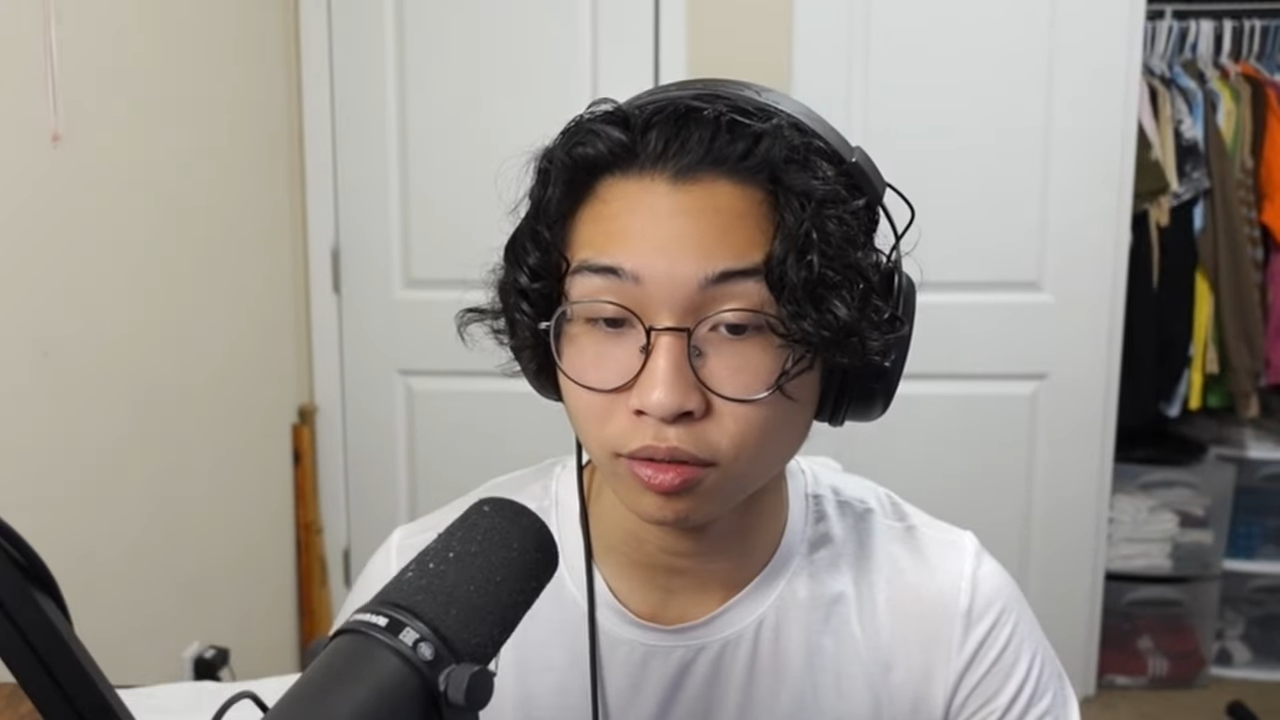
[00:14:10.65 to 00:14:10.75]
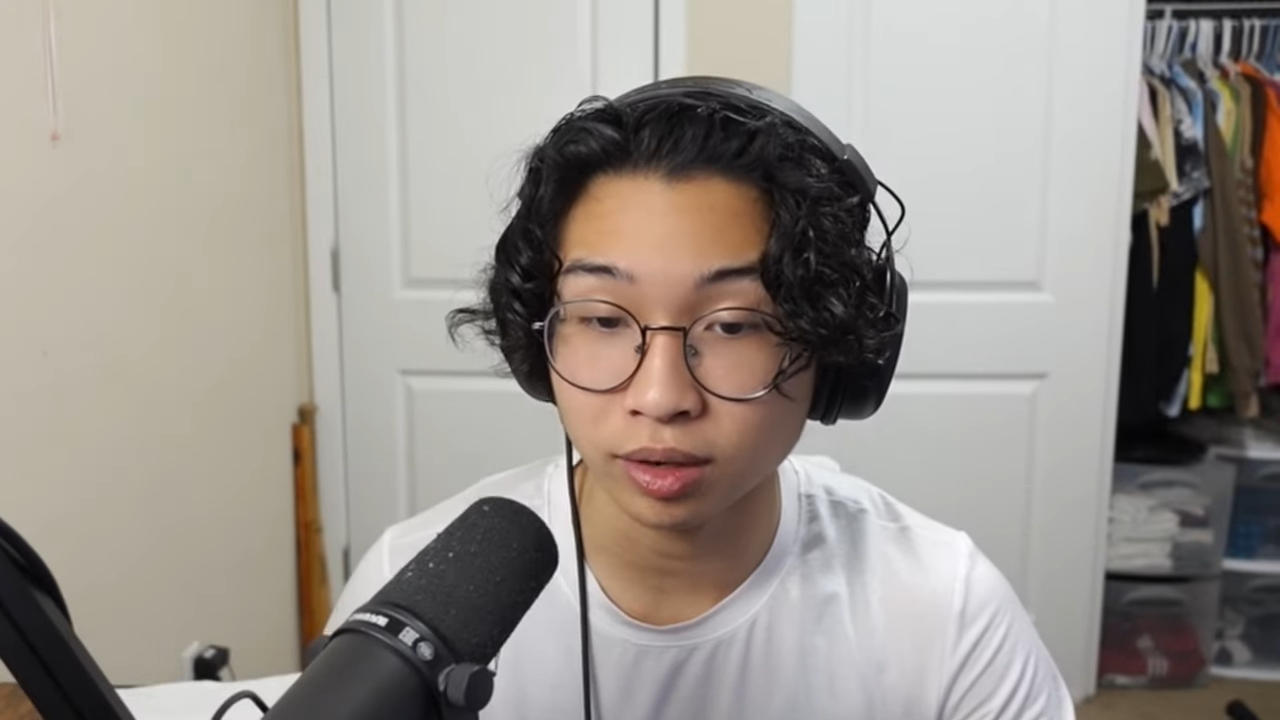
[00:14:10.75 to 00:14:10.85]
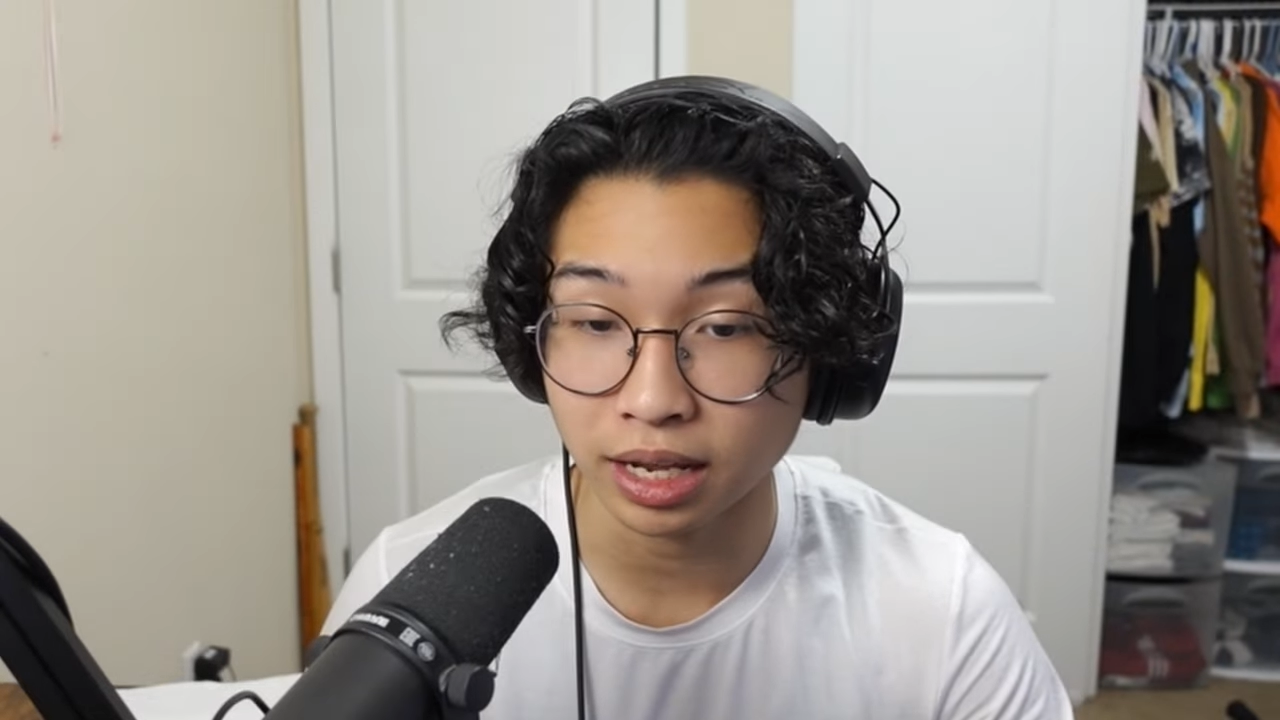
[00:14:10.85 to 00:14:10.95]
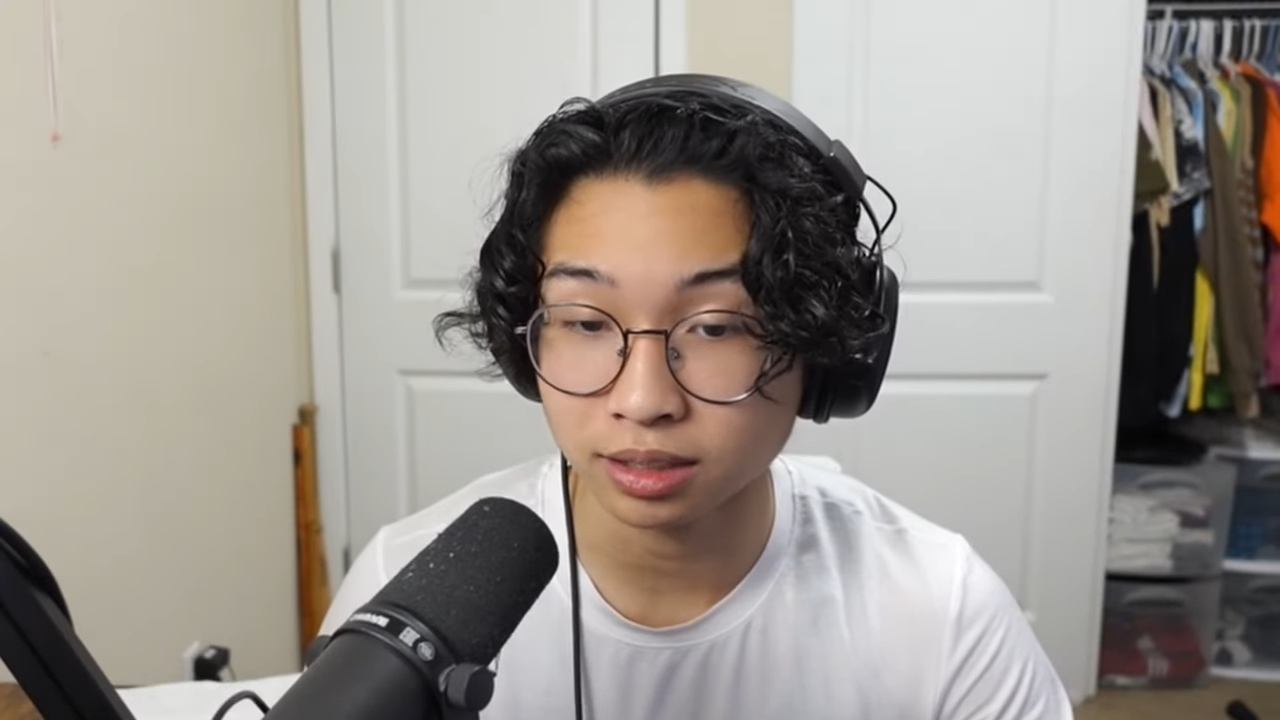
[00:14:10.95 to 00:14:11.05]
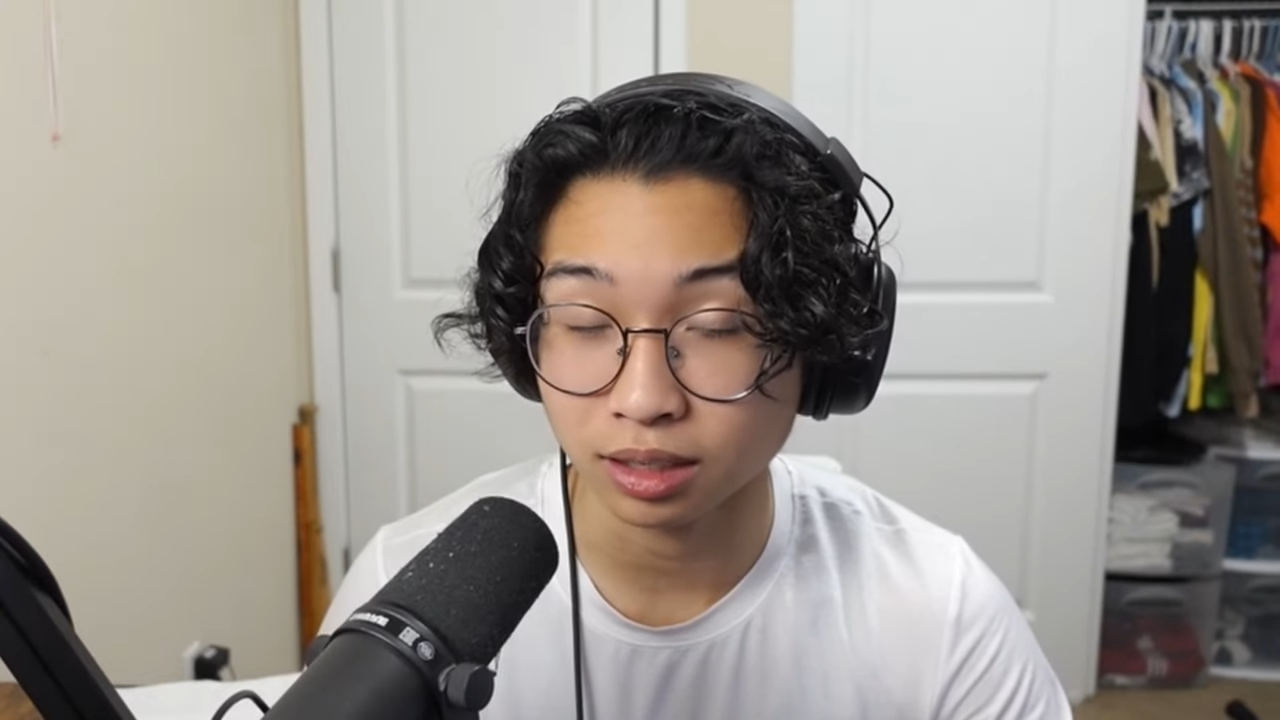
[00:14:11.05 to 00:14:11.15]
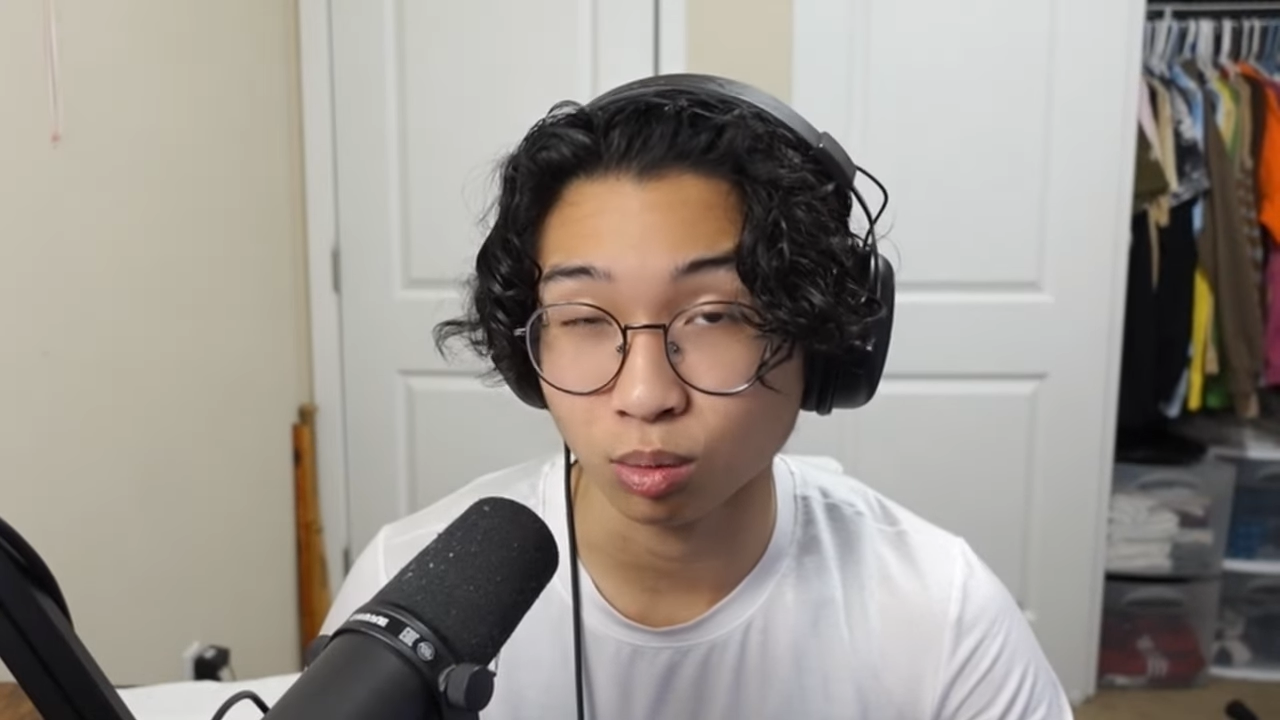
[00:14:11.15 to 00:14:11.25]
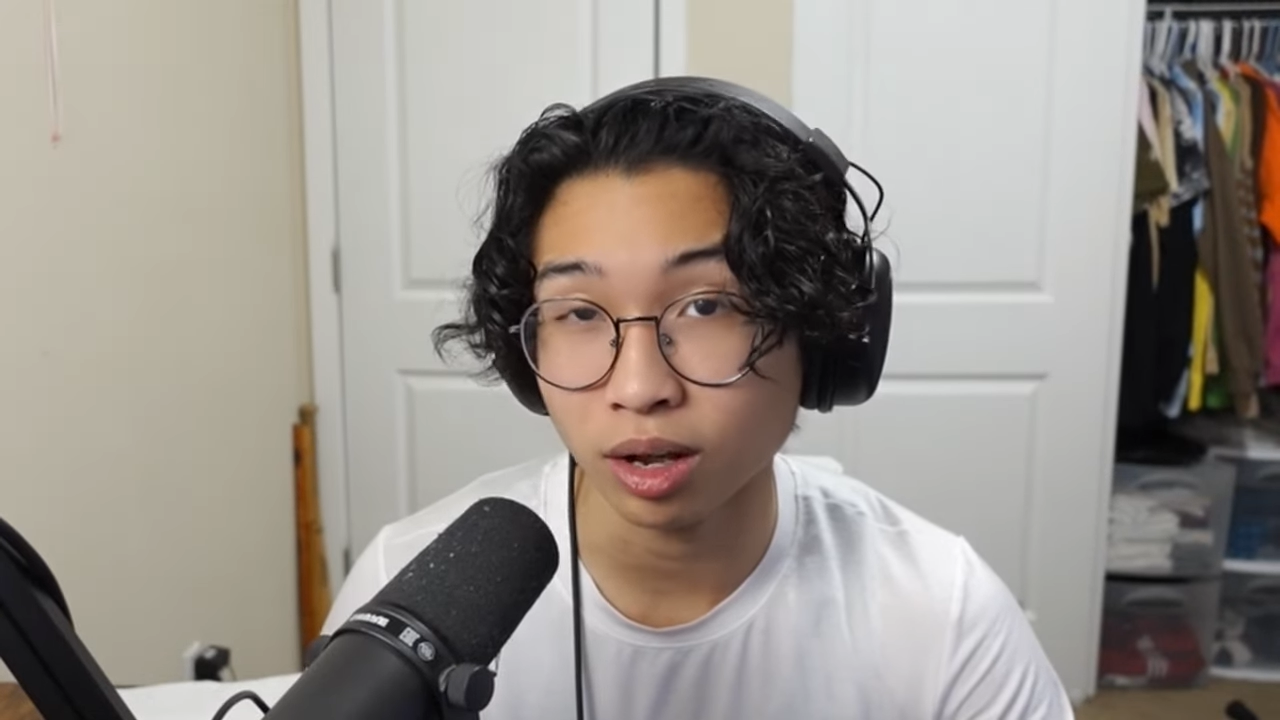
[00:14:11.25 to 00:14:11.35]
few days as